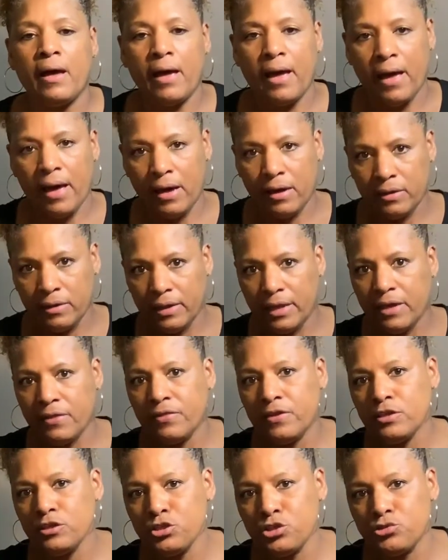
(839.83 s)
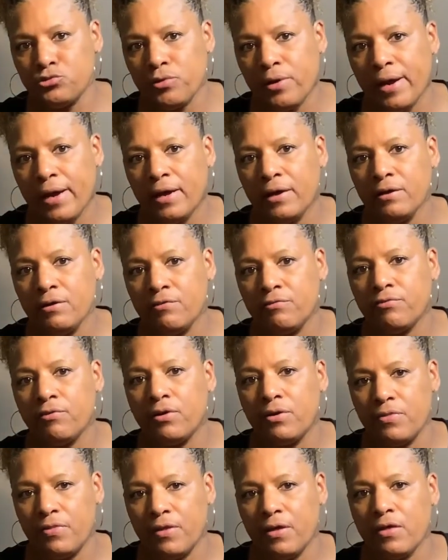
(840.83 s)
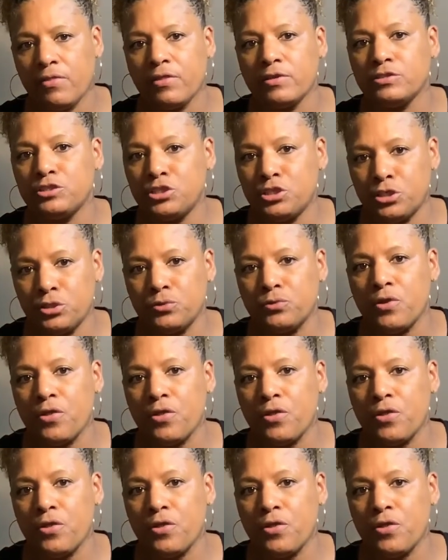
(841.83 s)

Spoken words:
I'll let this dry for another 2 to